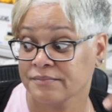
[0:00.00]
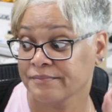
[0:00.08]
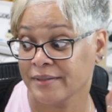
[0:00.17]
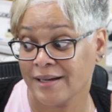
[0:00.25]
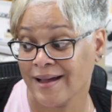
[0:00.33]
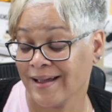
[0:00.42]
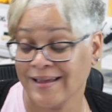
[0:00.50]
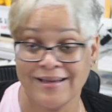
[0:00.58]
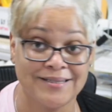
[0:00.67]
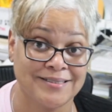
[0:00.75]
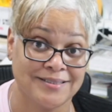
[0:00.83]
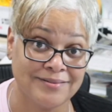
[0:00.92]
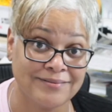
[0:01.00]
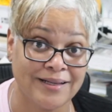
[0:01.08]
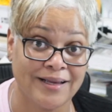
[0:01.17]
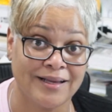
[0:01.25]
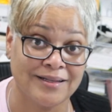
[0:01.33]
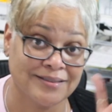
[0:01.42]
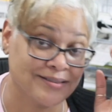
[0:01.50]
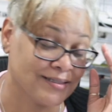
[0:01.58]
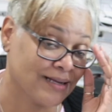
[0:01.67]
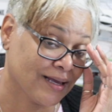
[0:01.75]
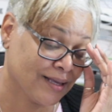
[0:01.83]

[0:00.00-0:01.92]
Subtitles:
but I can't show that until I